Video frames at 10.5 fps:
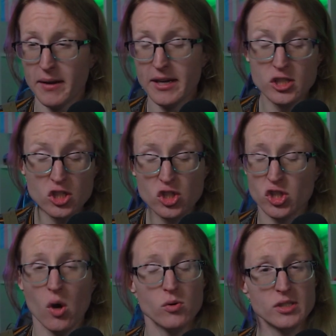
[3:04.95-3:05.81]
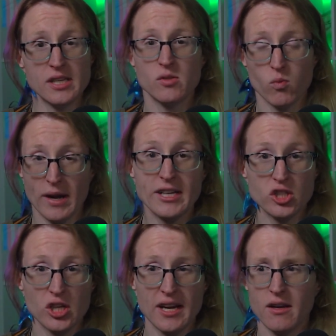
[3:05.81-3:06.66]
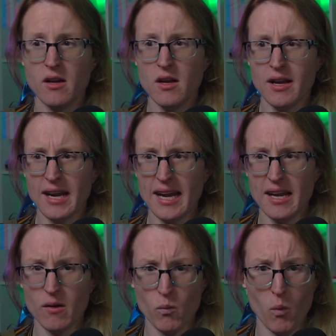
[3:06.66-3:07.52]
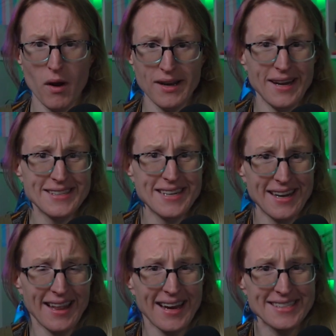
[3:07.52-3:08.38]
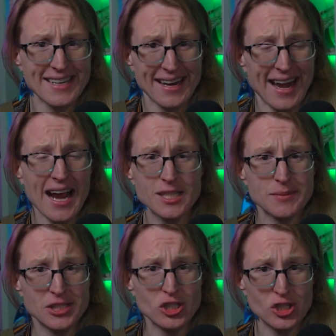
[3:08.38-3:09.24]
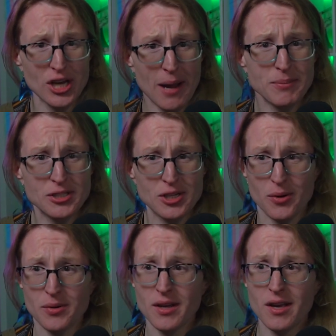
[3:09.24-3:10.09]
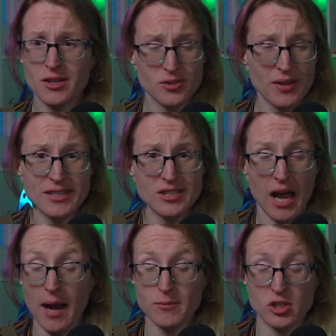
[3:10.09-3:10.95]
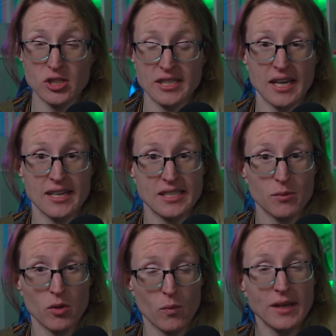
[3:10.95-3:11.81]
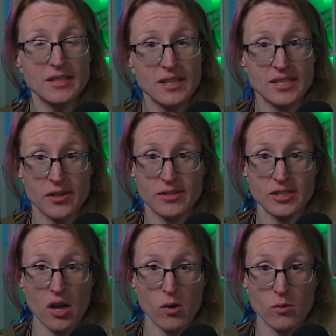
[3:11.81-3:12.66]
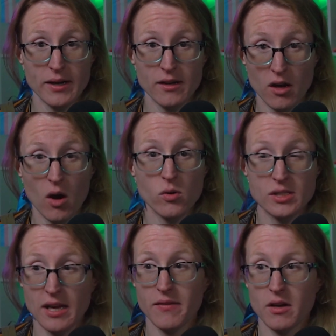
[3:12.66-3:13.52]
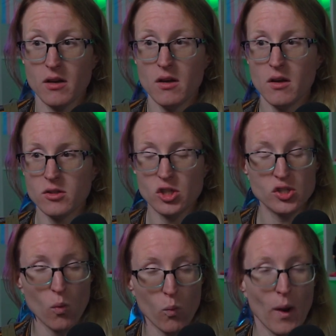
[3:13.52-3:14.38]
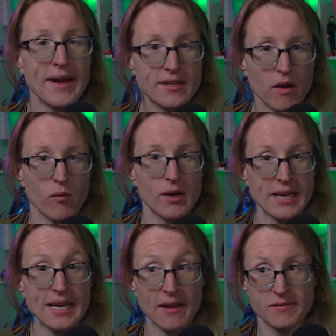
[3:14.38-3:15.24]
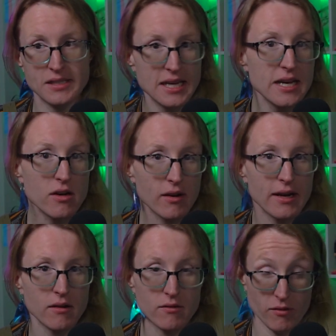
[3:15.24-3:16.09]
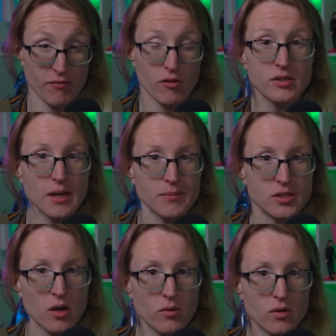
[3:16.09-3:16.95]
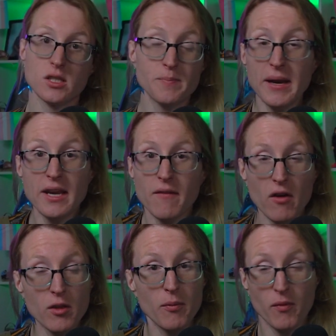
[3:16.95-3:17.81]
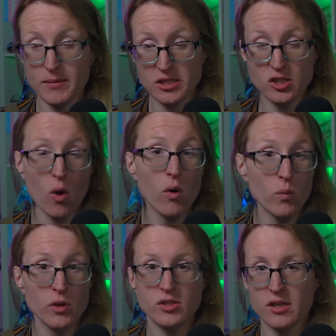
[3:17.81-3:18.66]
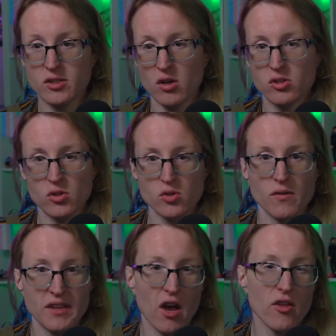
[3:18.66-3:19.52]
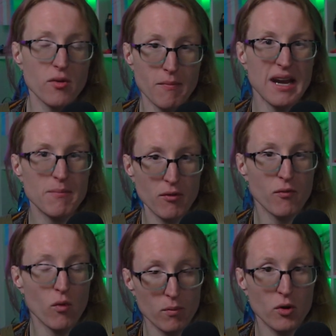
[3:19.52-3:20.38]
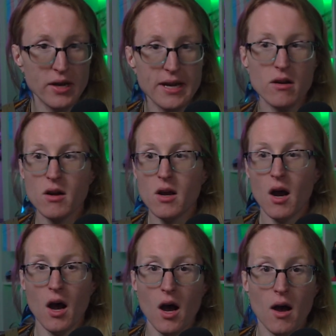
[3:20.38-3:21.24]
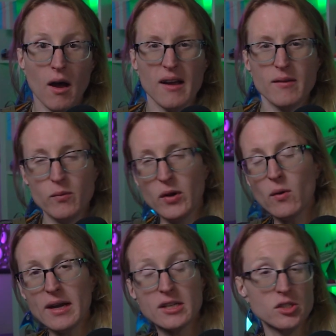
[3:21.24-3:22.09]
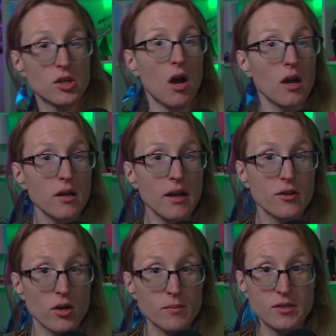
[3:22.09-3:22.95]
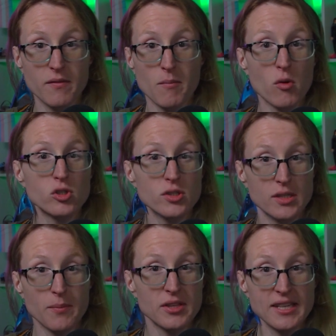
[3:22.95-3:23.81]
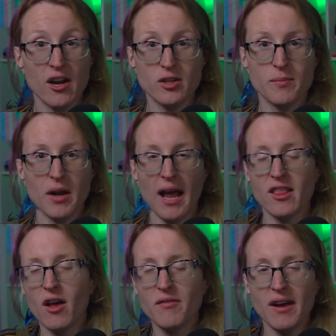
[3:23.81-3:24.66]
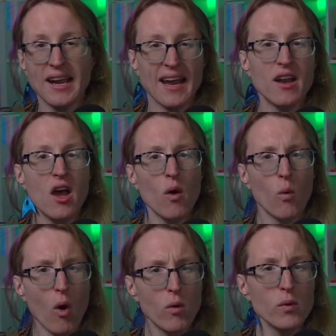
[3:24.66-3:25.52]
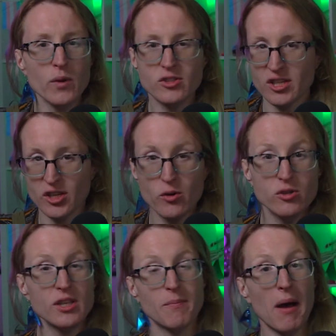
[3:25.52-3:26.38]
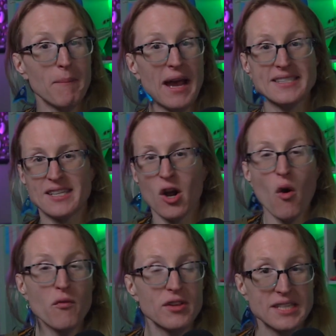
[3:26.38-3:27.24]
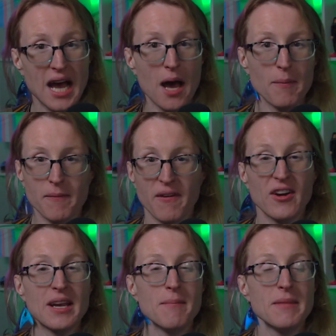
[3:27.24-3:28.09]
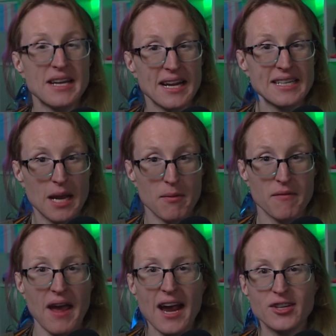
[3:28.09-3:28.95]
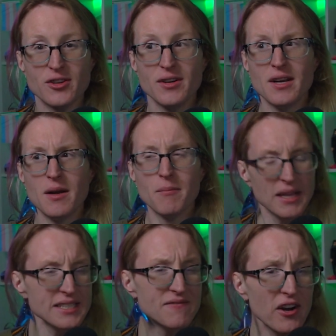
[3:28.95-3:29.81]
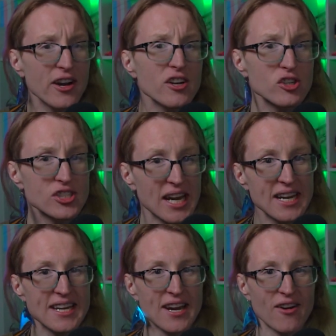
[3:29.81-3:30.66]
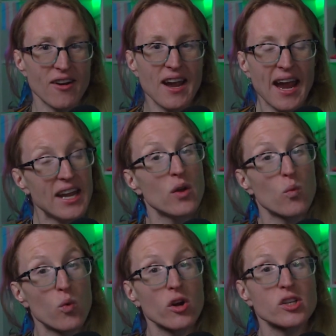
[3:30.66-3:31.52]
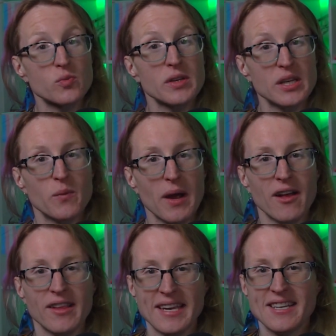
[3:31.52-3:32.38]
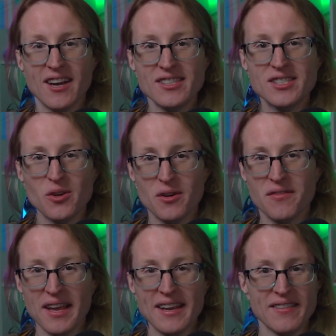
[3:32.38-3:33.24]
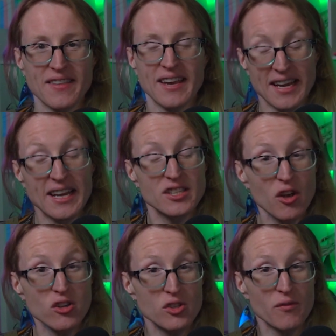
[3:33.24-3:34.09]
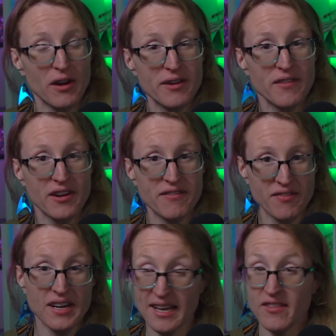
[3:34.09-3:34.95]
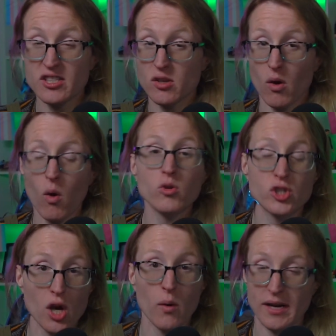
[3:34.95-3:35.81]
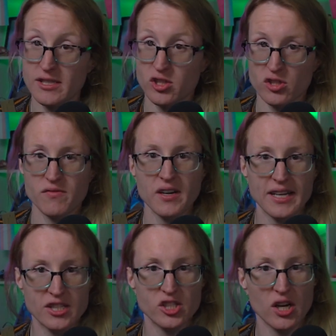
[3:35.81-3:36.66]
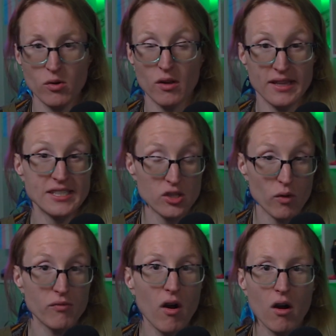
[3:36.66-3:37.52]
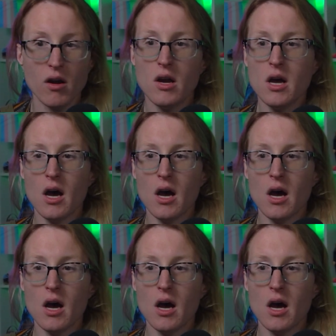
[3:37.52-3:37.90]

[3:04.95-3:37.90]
He just shows his range in what isn't, like I said, an exposition episode. So I'm just excited to see where the rest of the series goes, given just the weight of what he gives here in the first episode. Speaking of other performances, Owen Wilson is also sort of the other main performer here. We don't get a ton in terms of emotional depth with this character, but I love, again, Owen Wilson, usually bombastic, over-the-top, very comedic type of actor, plays very understated here, and it works really well. He does sort of like, he is also very, very funny, and this whole show is just funny in general, at least so far.